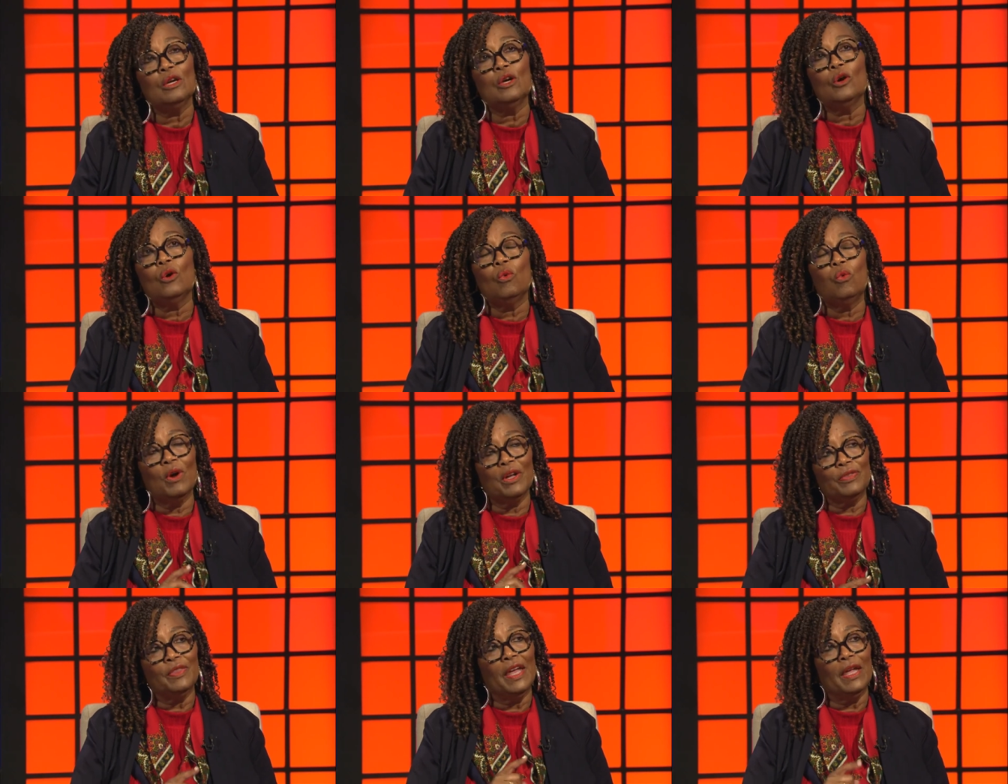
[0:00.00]

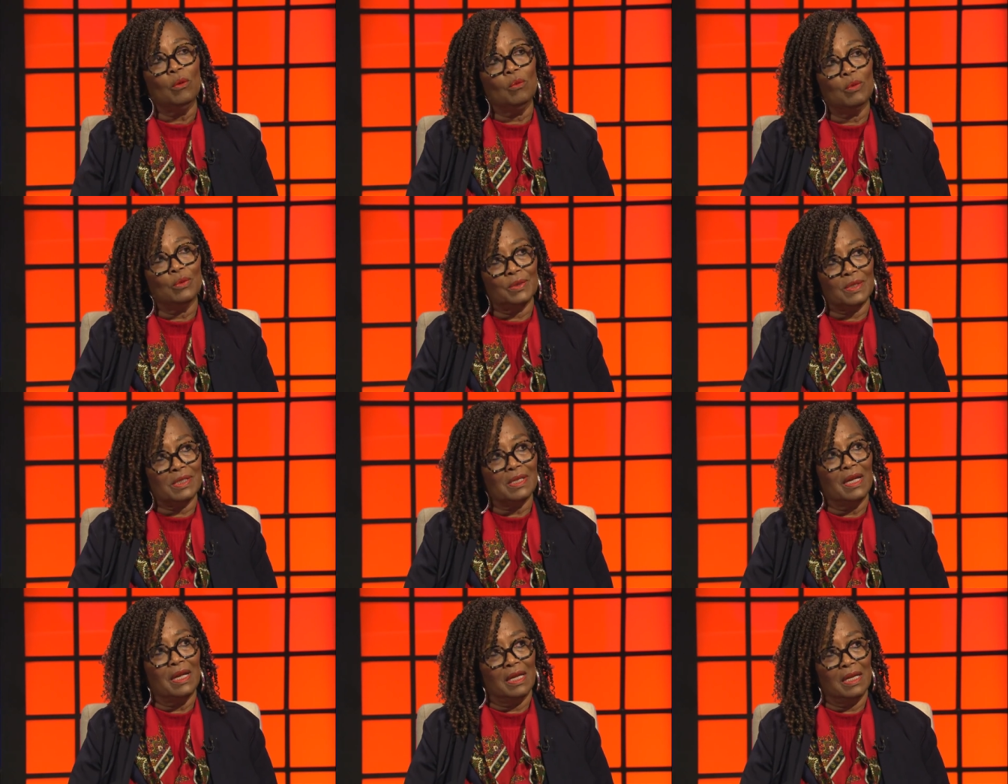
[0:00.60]
what they will
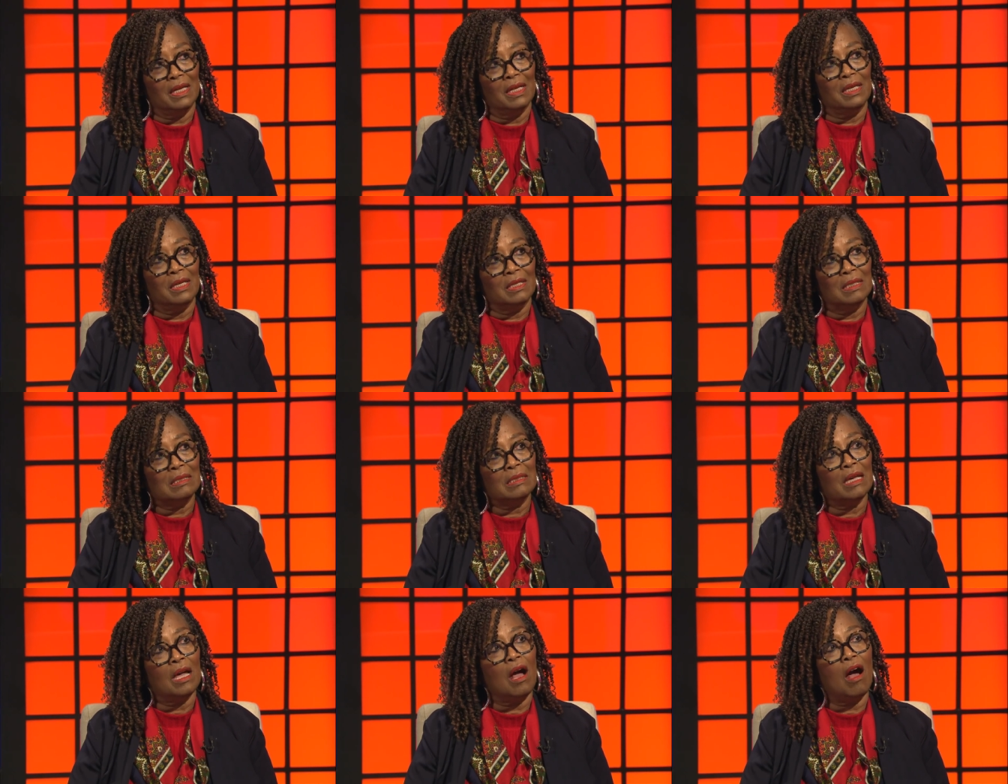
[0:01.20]
say
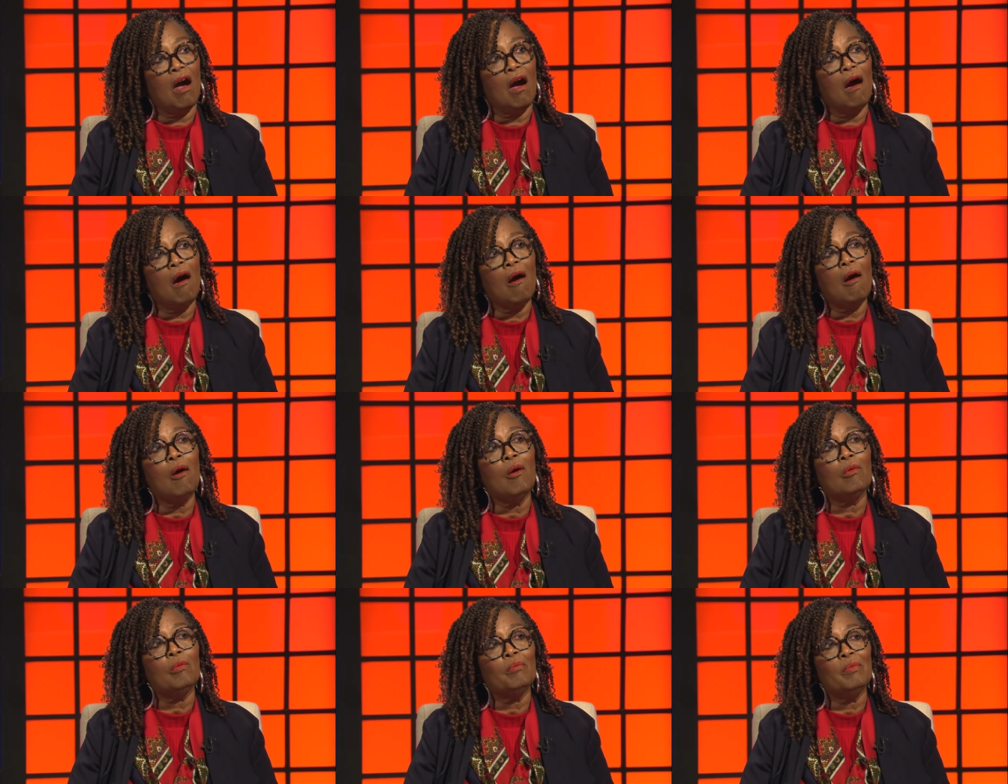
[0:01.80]
is
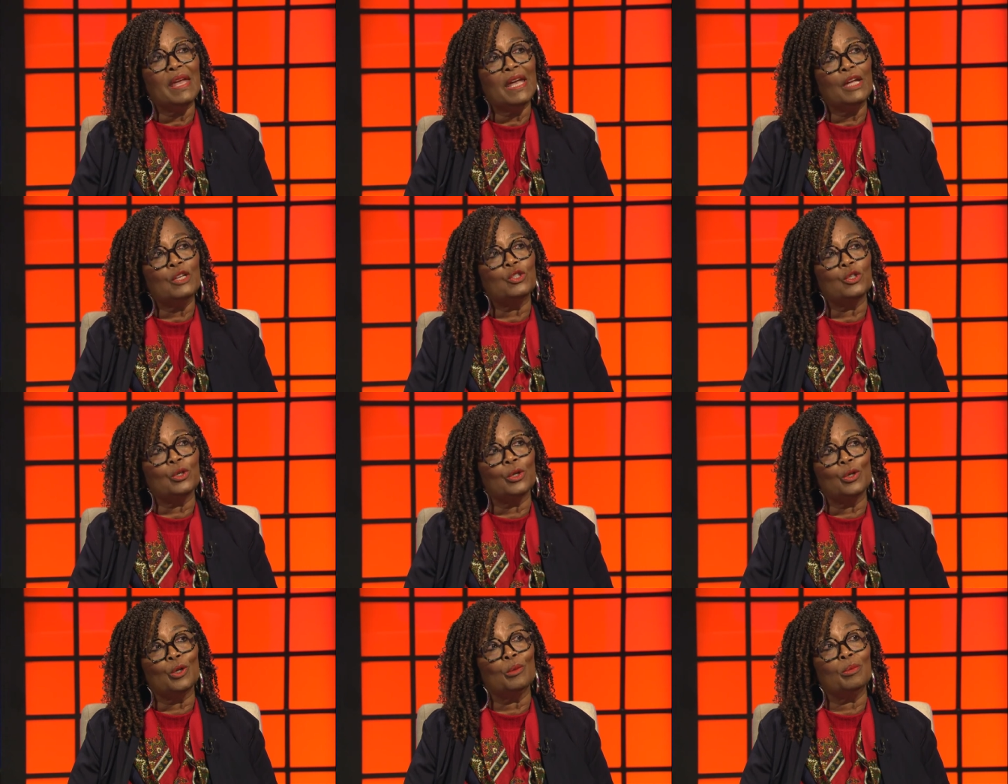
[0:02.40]
all major
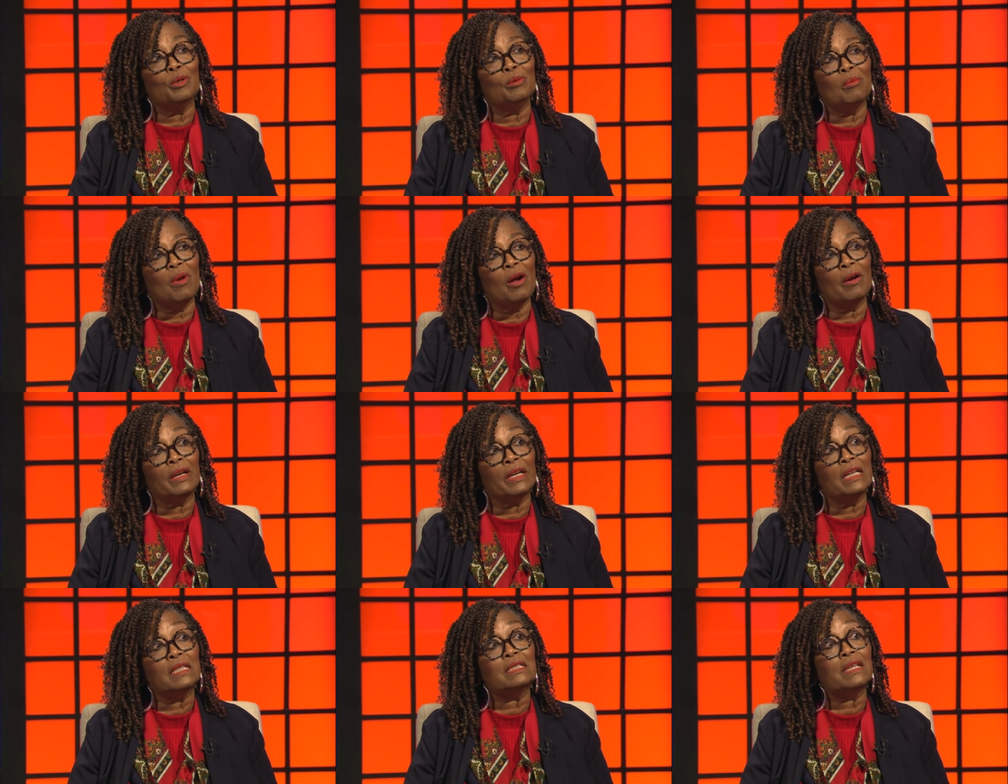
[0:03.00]
urban
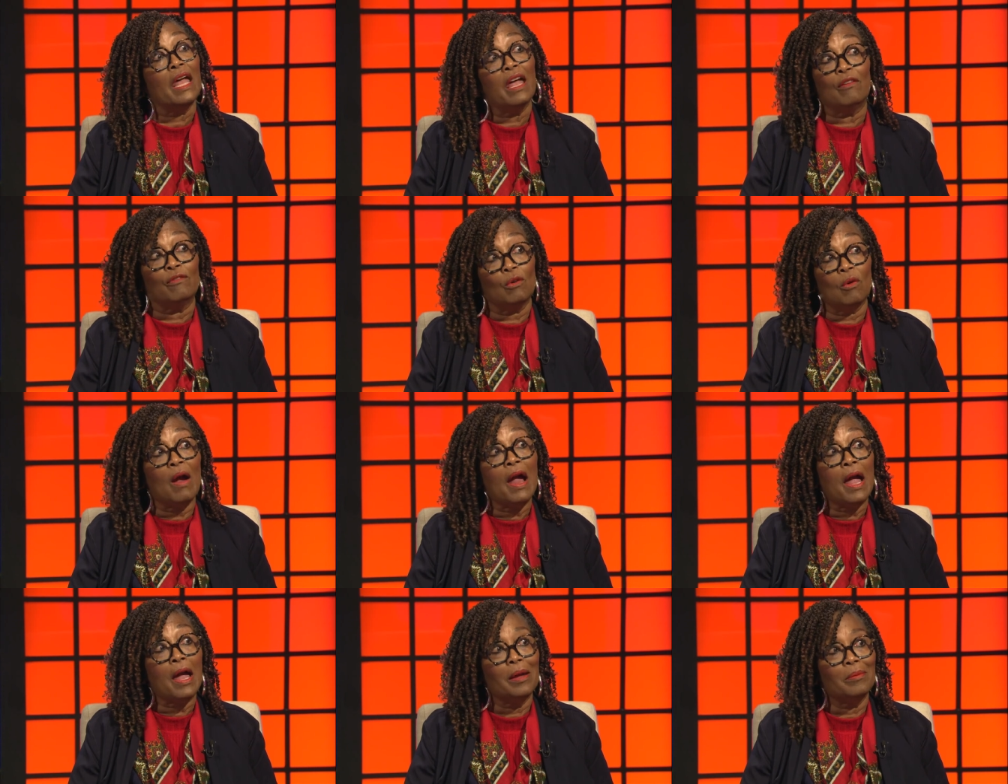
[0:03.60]
markets have
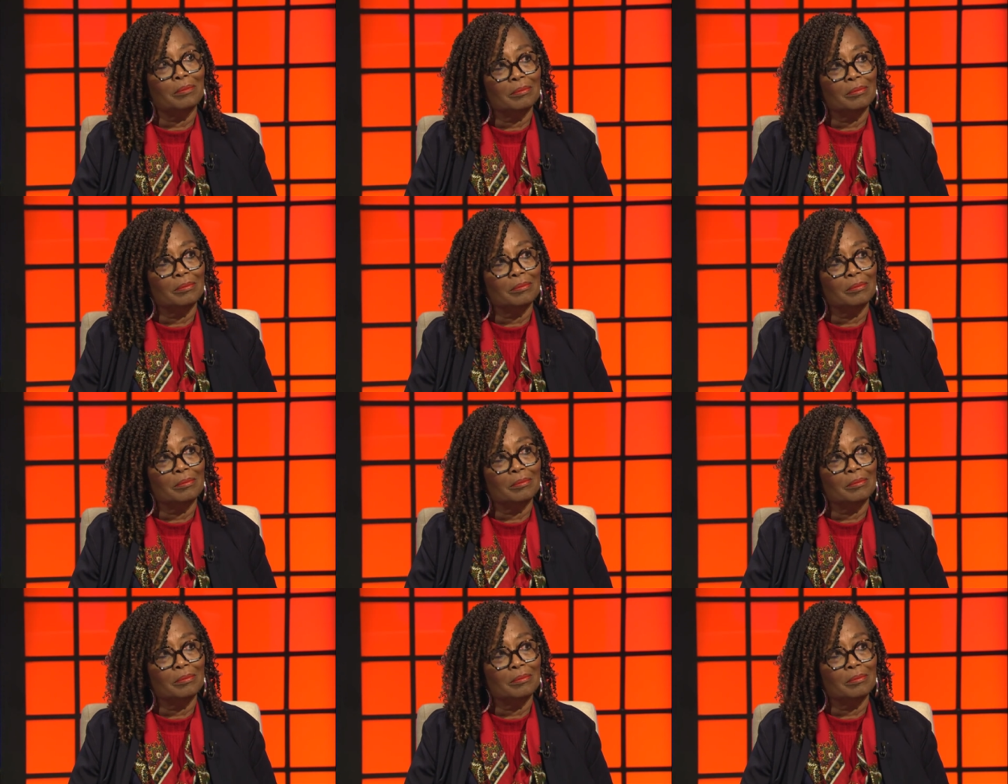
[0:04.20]
crime.